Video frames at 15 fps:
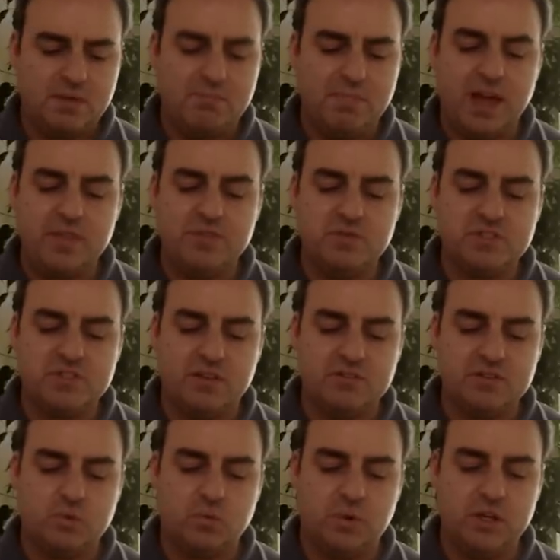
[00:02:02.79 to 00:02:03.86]
Matthew
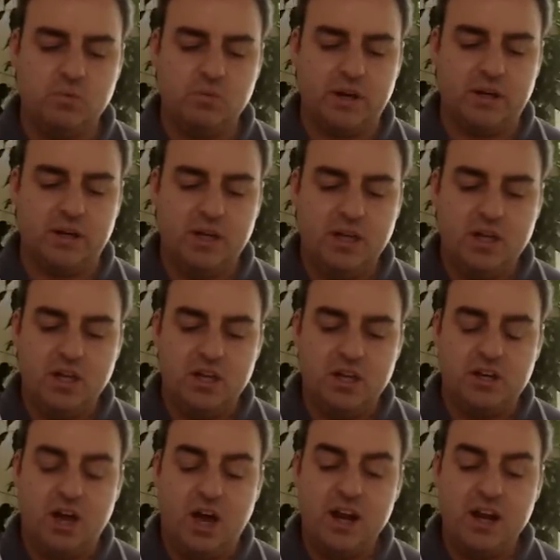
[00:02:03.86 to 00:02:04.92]
seven twenty-one.
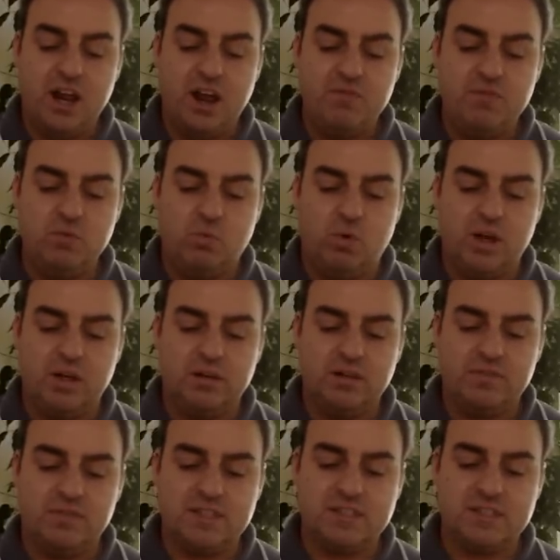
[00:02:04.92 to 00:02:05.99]
Not
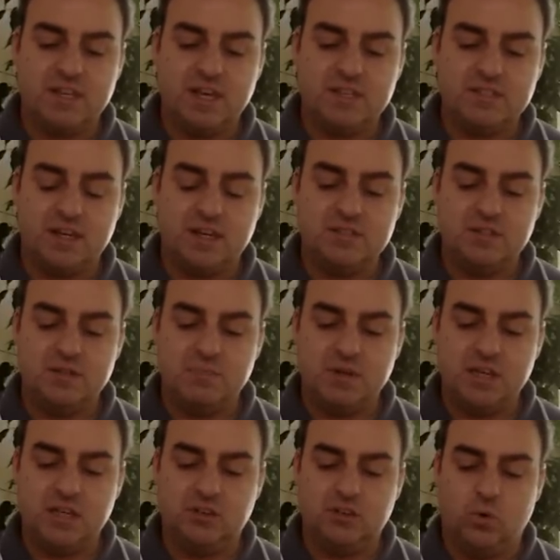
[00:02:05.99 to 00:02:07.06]
everyone that says unto
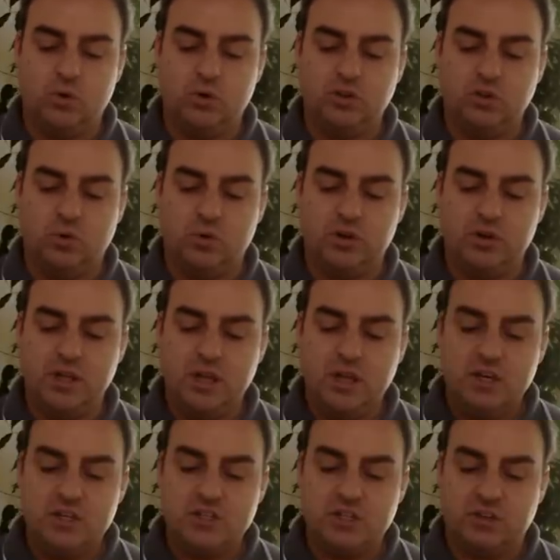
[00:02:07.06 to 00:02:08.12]
me, Lord, Lord,
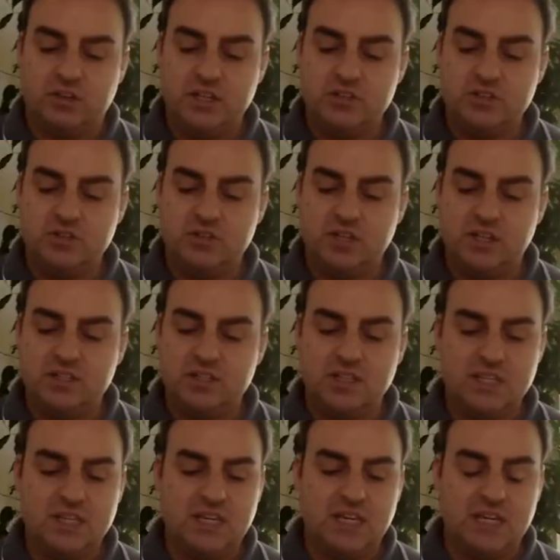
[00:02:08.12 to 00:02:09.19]
shall enter
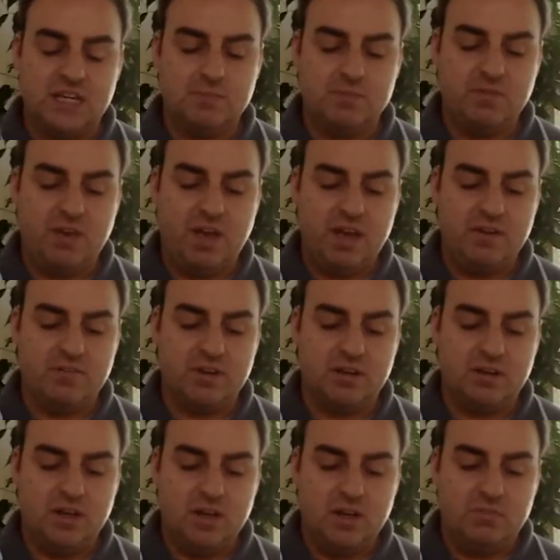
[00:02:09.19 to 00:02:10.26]
into the kingdom of
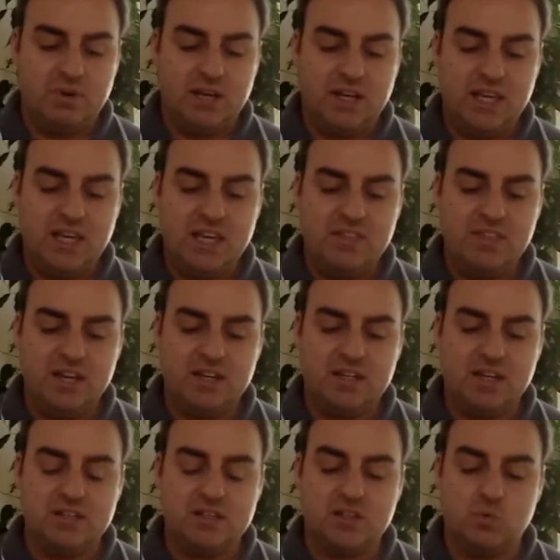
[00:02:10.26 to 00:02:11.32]
heaven, but he that
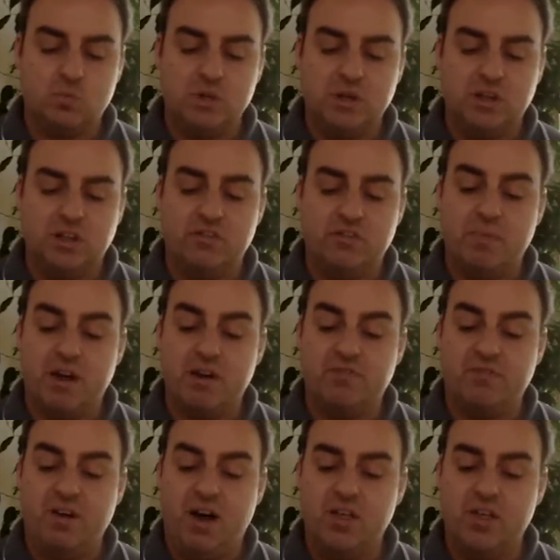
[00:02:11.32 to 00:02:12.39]
does the will of my
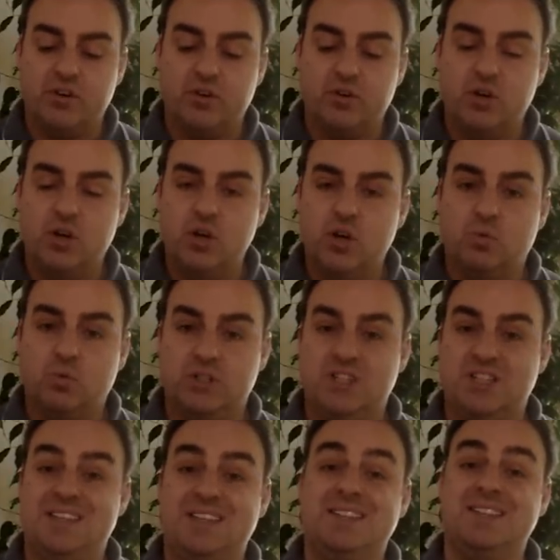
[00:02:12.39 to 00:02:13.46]
Father,
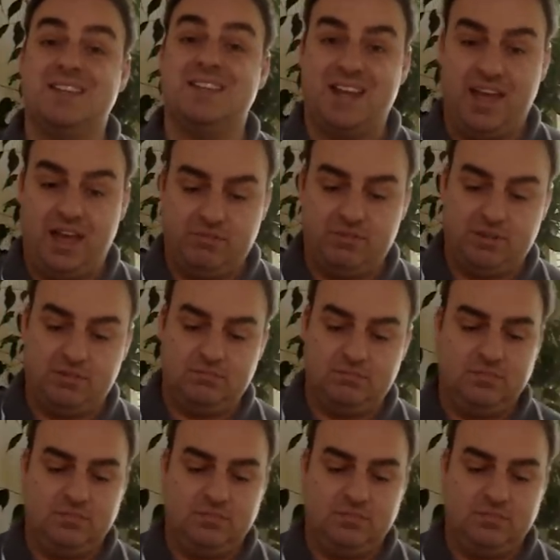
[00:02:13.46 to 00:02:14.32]
which is in heaven.